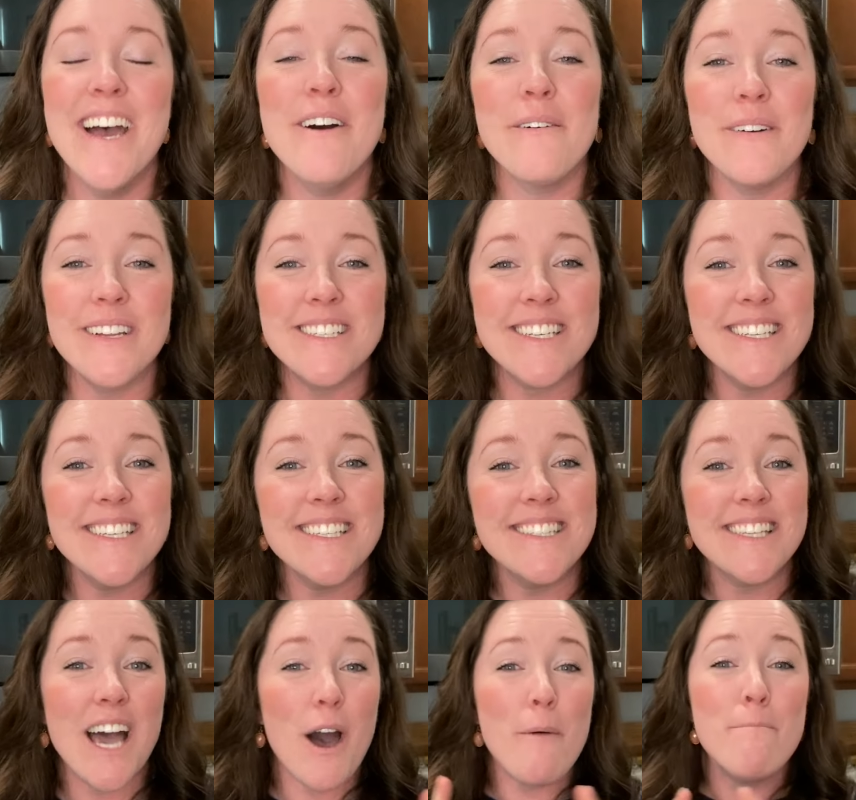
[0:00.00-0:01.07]
which is
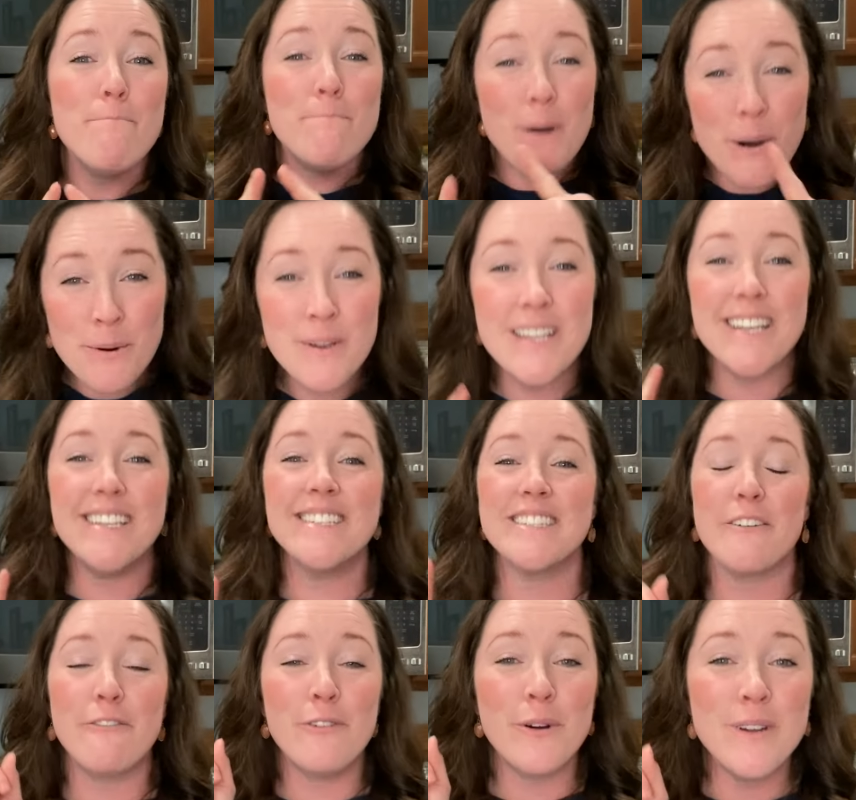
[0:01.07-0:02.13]
a bonus
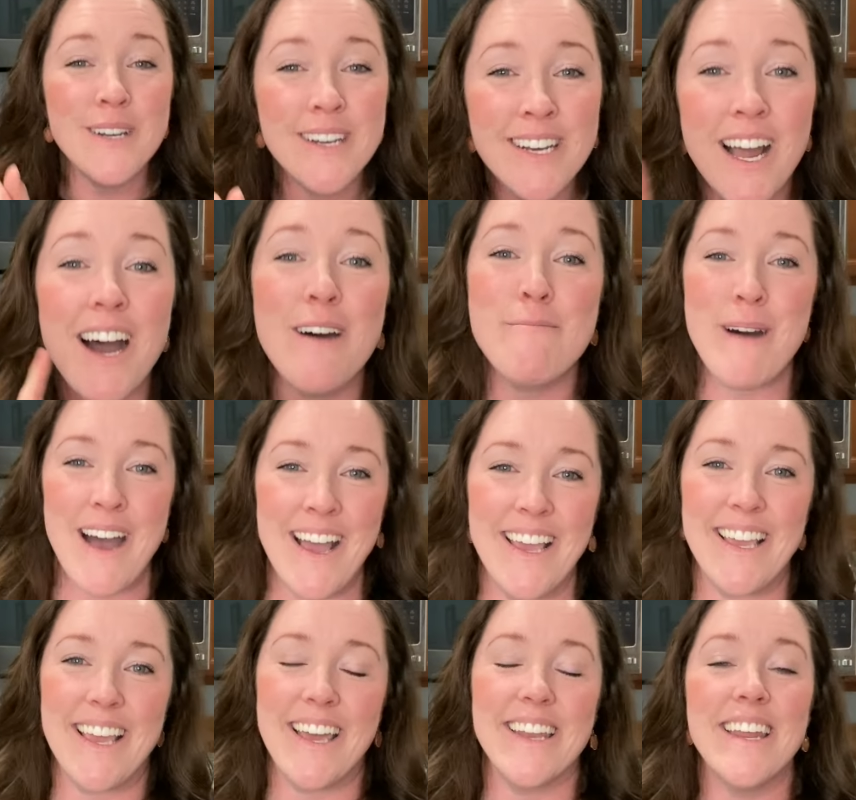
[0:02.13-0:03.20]
for not
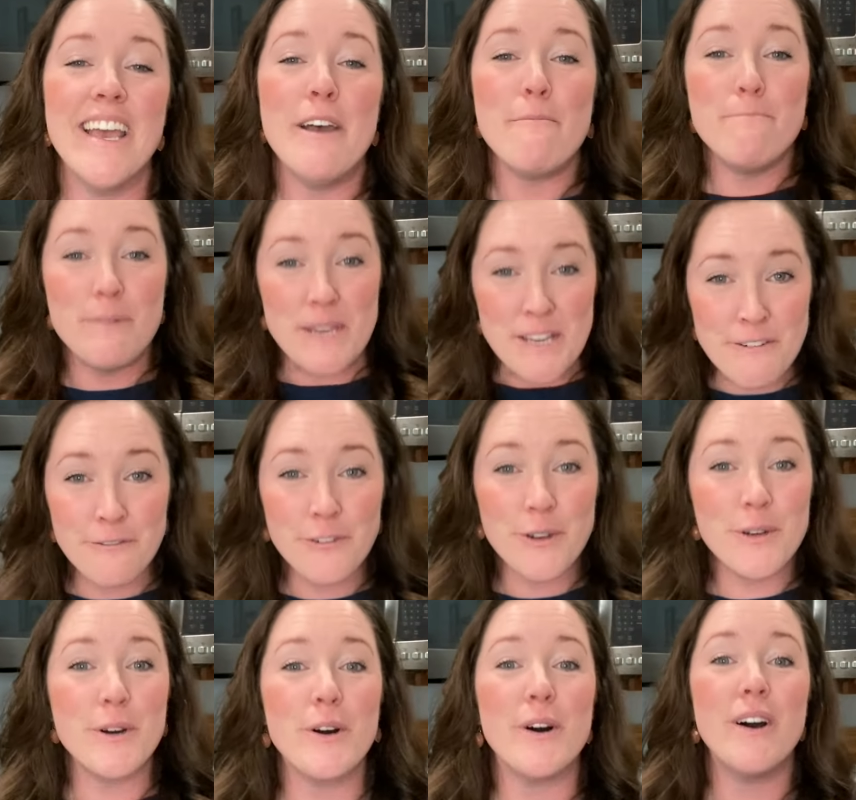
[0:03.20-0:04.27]
buying it being
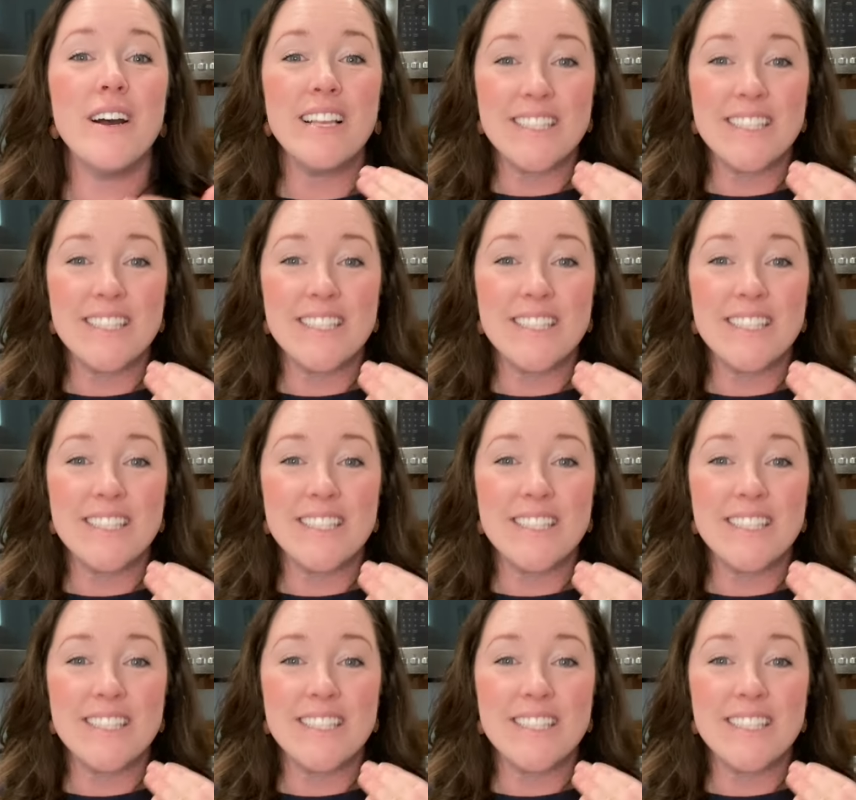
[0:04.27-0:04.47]
frugal,